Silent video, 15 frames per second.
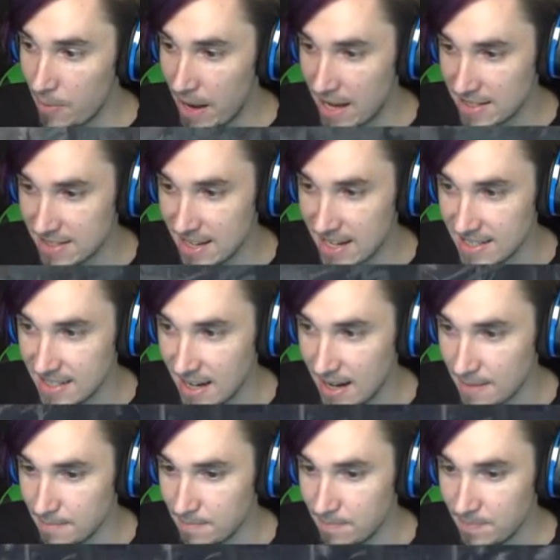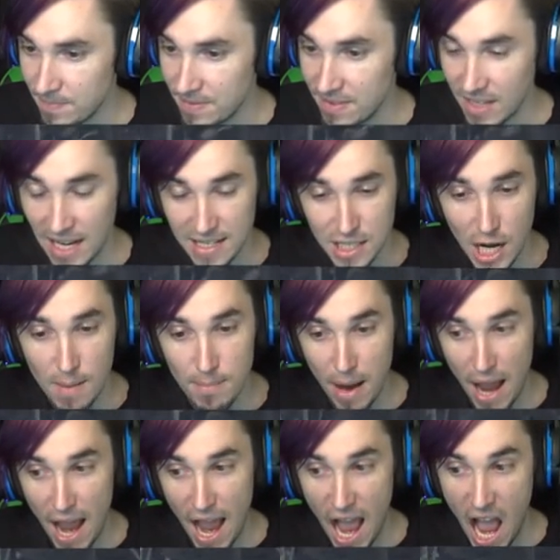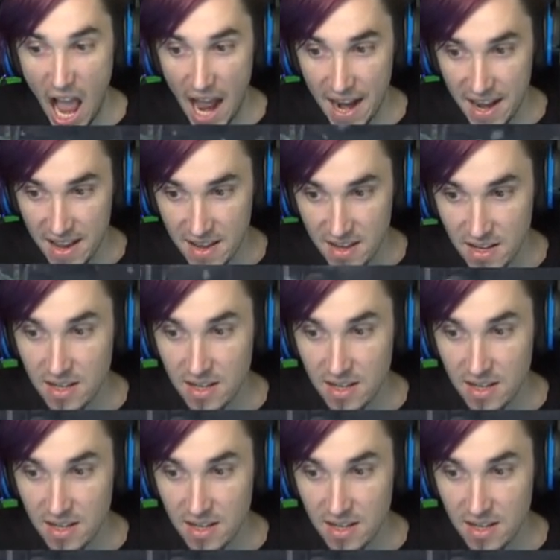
past nighttime. Nighttime bad.